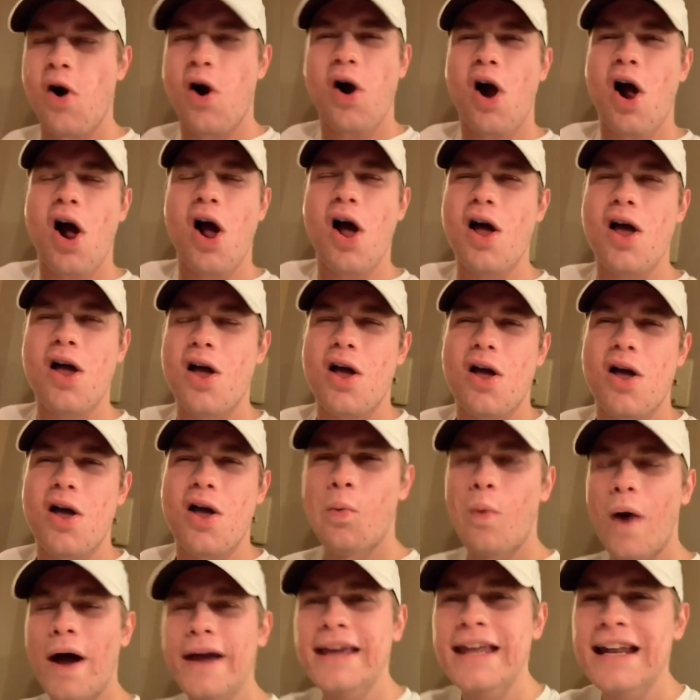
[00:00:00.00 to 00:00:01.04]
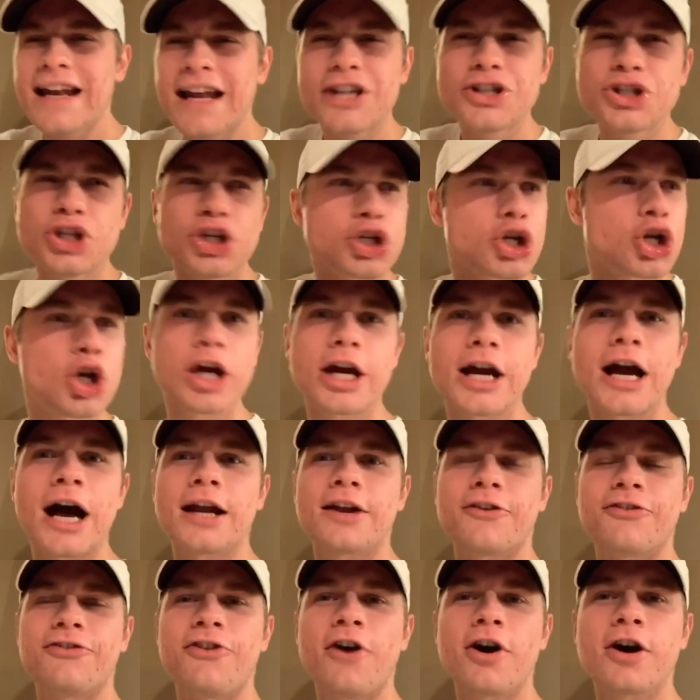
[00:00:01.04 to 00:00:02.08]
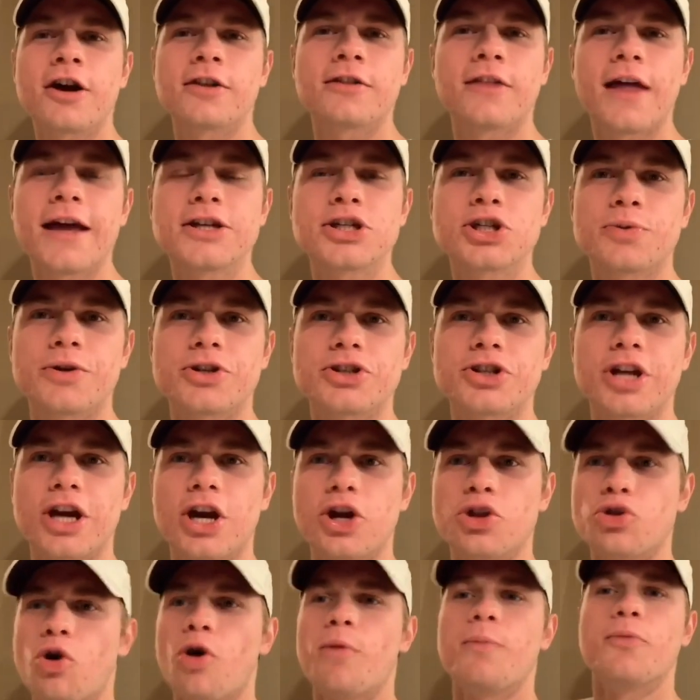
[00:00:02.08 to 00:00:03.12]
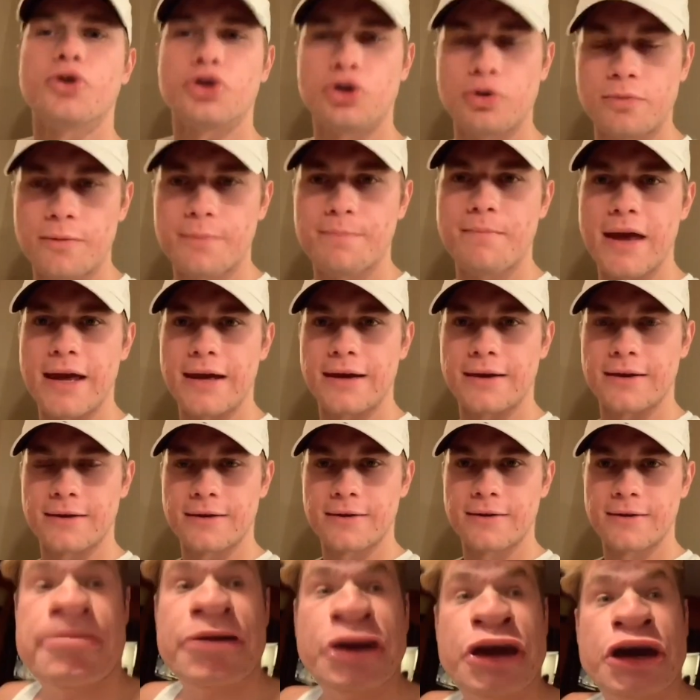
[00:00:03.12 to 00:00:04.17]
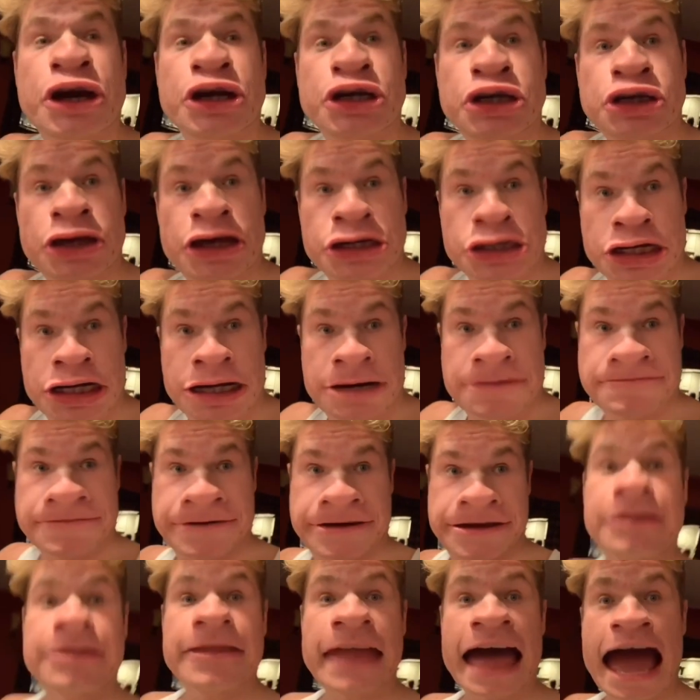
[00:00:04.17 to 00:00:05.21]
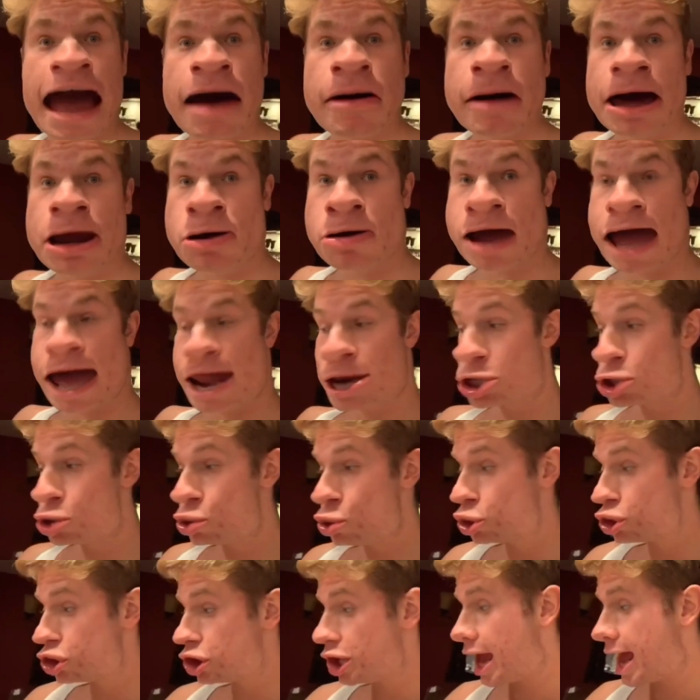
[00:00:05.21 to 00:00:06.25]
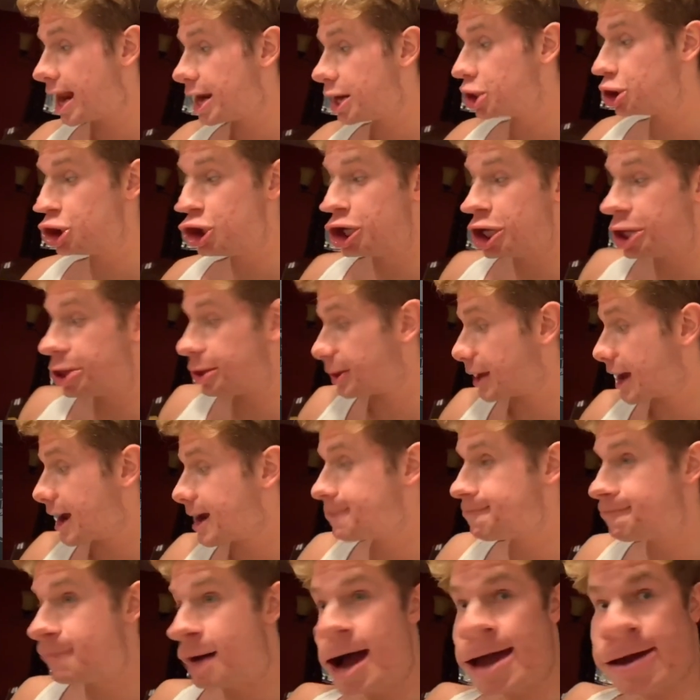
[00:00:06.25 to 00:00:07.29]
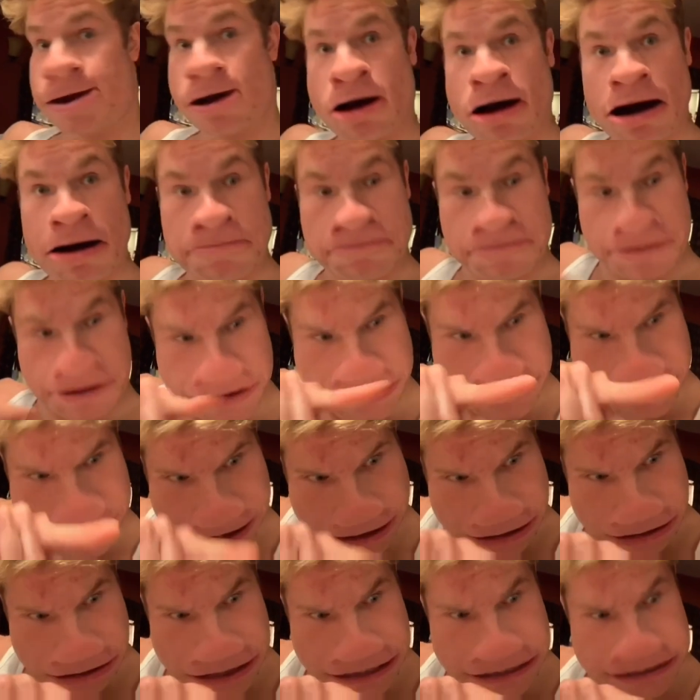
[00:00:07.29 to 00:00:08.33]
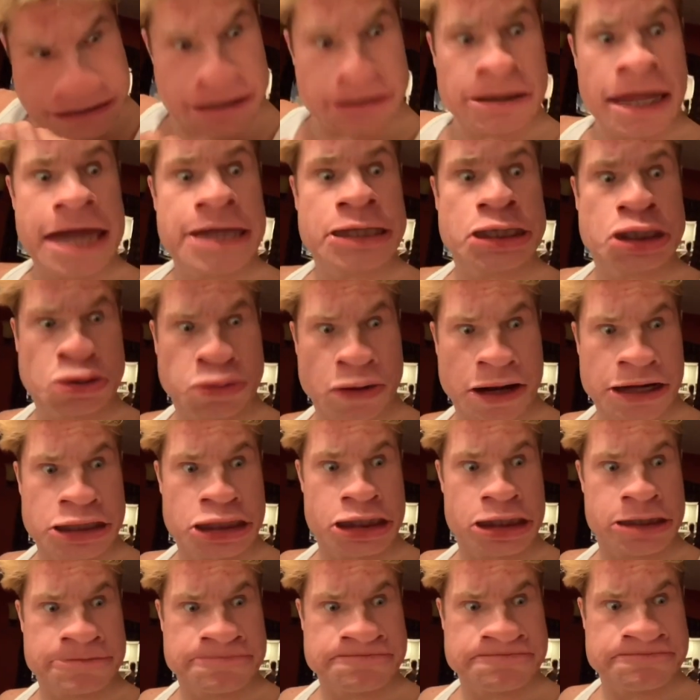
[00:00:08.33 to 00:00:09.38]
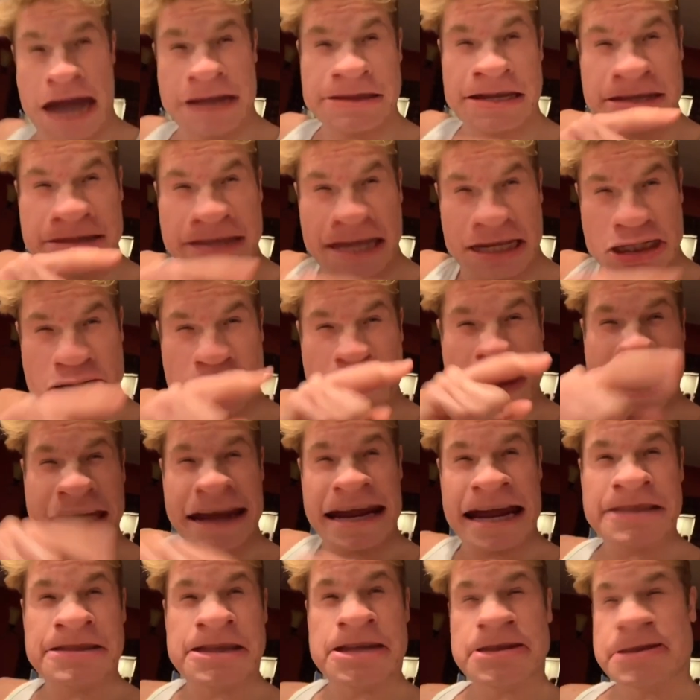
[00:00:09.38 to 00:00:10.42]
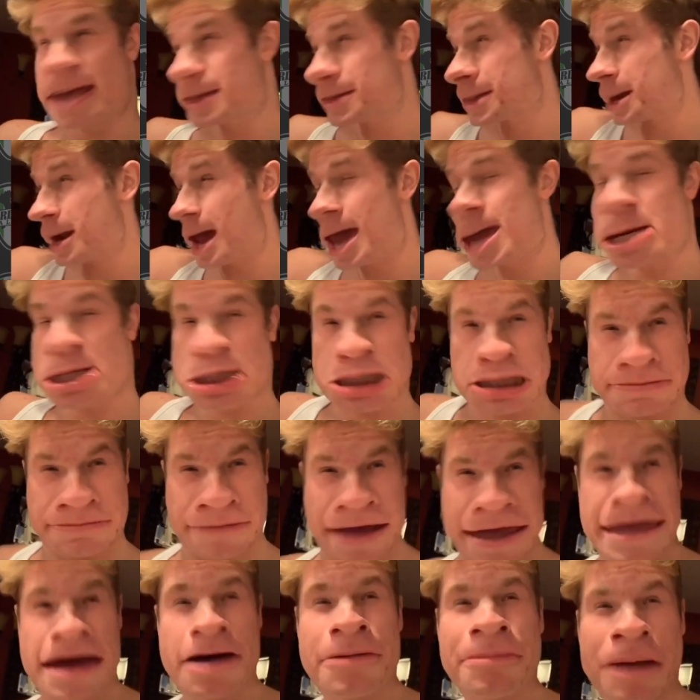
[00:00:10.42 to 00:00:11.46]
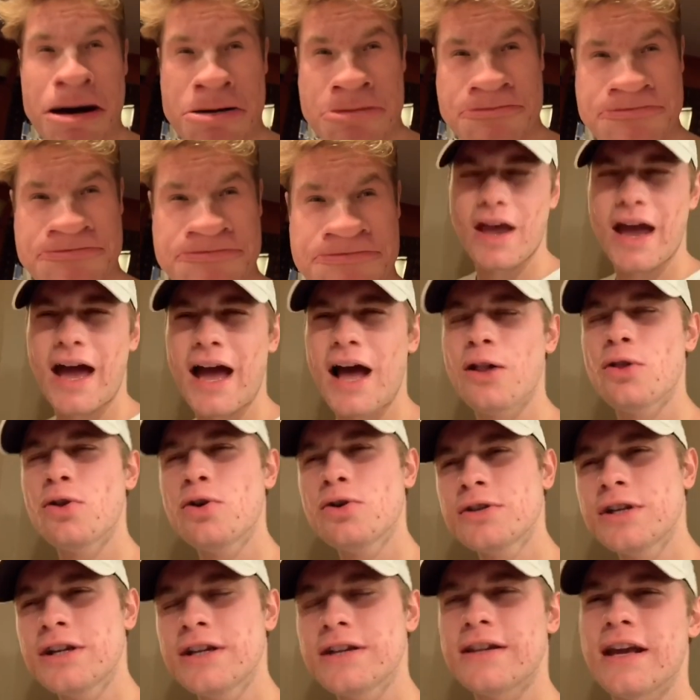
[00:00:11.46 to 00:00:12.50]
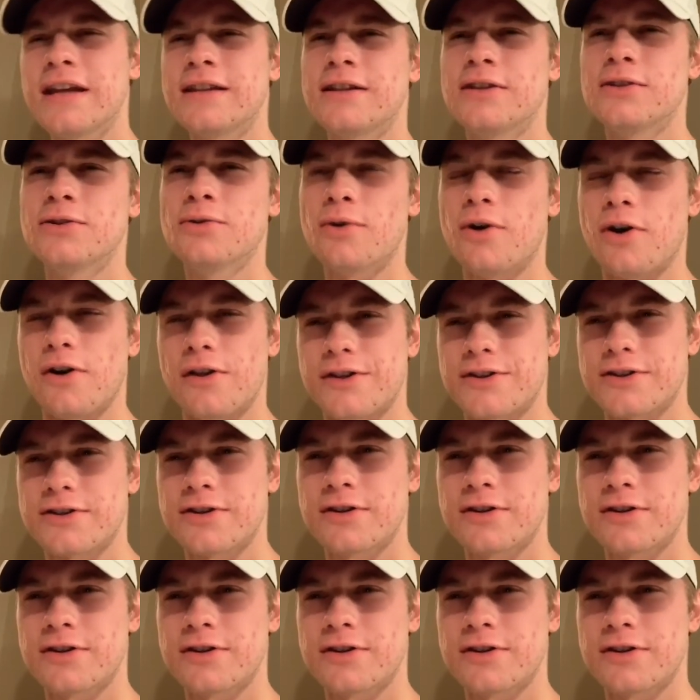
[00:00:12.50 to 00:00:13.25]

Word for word: Uh, why can't I just click on a fucking light switch like a normal human being? Because listen to me. Now I don't gotta use energy to take my arm and click the light switch. I think that's why I got the tendonitis in my elbow. How long did it take to do all this?